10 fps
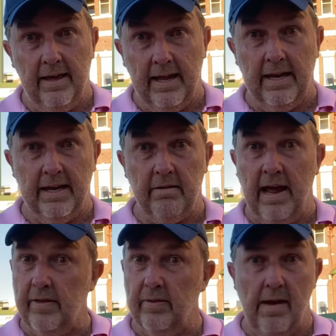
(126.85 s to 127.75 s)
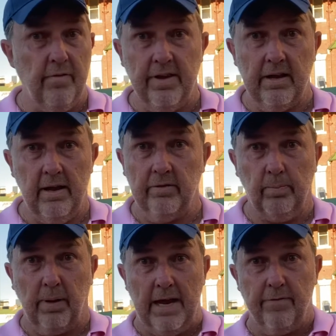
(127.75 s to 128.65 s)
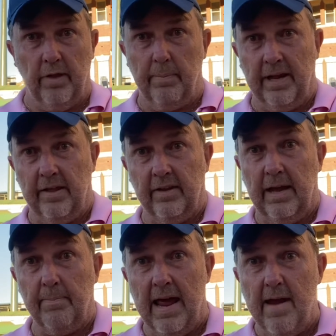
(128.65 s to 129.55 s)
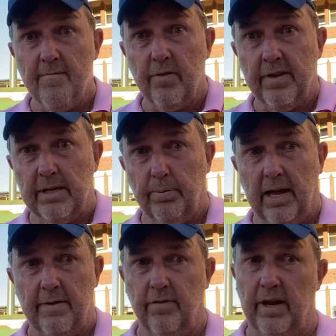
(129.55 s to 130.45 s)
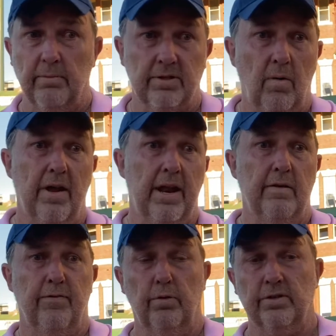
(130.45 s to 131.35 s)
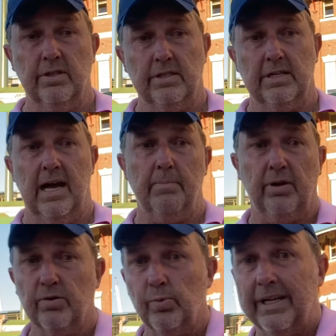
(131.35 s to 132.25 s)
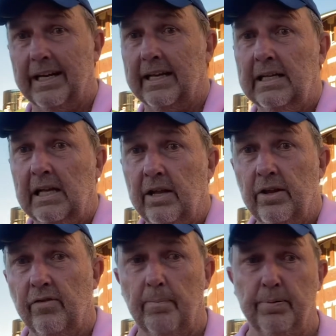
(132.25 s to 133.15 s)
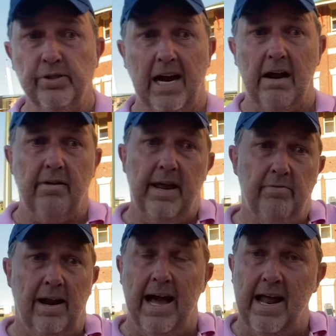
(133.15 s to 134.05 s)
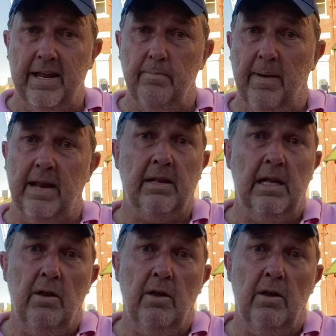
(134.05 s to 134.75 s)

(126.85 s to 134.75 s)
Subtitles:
India had everything to play for at the beginning of the day, everything to play for, and it was quite an unfortunate start because really, you've got Pujara and Rahane in bat.